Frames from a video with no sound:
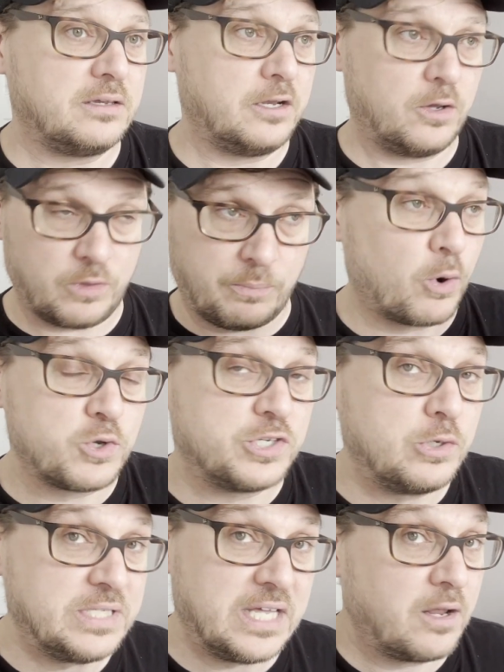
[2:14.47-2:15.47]
you know, the person
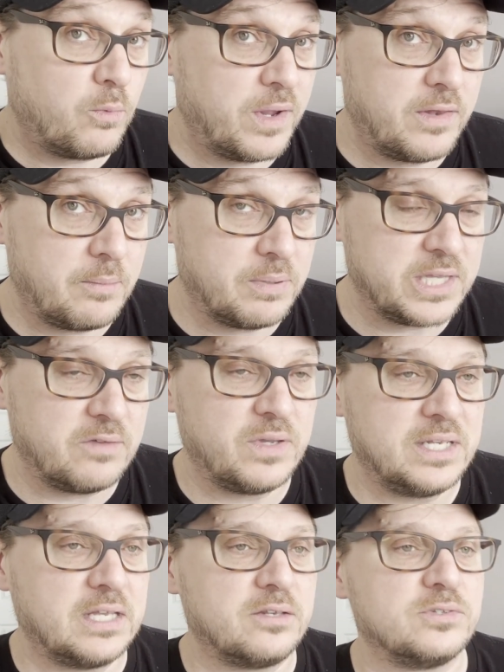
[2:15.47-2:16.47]
who did it when they believe he
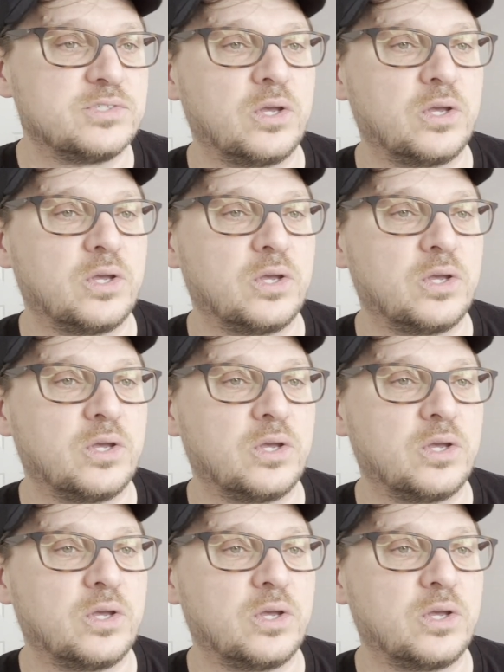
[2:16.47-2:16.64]
didn't.